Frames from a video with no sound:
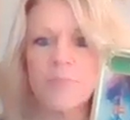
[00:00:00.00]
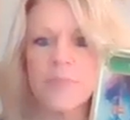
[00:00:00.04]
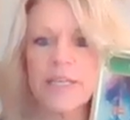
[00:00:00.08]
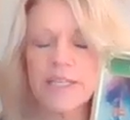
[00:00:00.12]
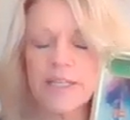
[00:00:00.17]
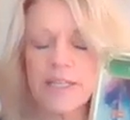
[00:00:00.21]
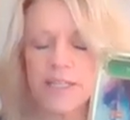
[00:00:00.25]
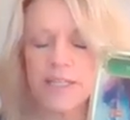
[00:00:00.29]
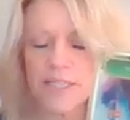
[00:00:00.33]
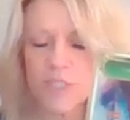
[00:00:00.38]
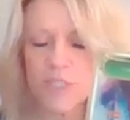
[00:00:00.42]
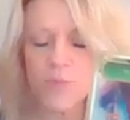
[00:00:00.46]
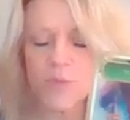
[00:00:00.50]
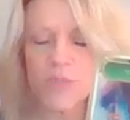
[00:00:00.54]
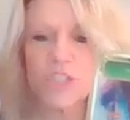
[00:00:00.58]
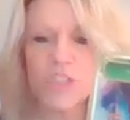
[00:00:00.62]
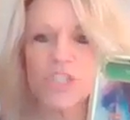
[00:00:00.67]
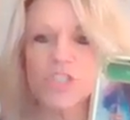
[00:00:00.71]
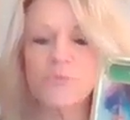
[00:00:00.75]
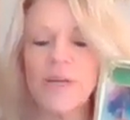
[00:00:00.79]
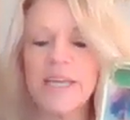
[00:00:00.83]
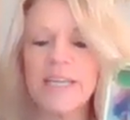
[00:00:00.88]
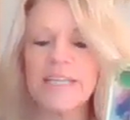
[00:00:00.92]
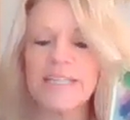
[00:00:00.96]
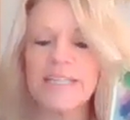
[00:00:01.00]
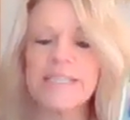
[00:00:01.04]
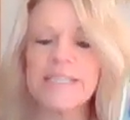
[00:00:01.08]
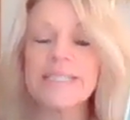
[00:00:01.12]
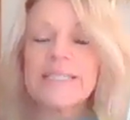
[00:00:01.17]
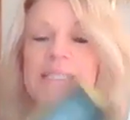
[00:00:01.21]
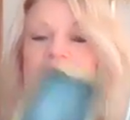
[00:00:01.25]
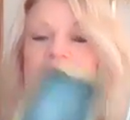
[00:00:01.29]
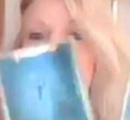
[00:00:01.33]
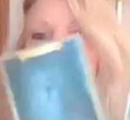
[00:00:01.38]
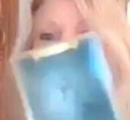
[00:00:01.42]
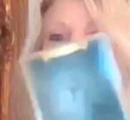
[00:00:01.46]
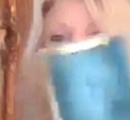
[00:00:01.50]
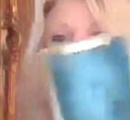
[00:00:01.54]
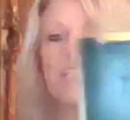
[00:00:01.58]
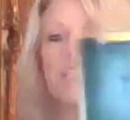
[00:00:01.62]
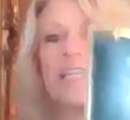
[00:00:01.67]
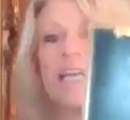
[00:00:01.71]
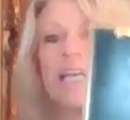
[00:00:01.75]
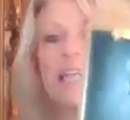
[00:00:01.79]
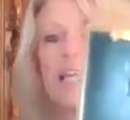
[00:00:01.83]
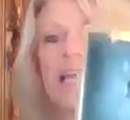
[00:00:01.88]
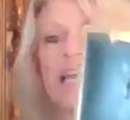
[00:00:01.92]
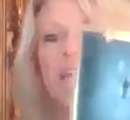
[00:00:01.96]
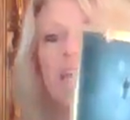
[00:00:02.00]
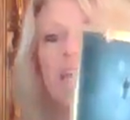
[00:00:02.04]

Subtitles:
because once you make a decision and